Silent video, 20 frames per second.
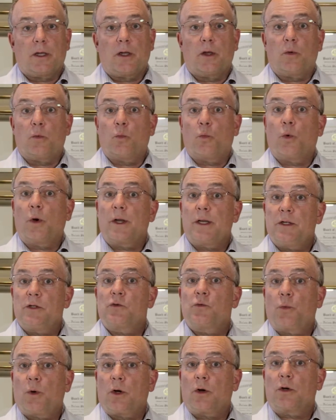And what
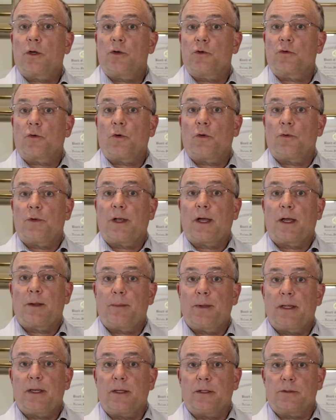is well-controlled
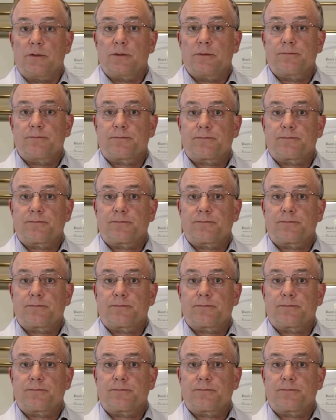diabetes?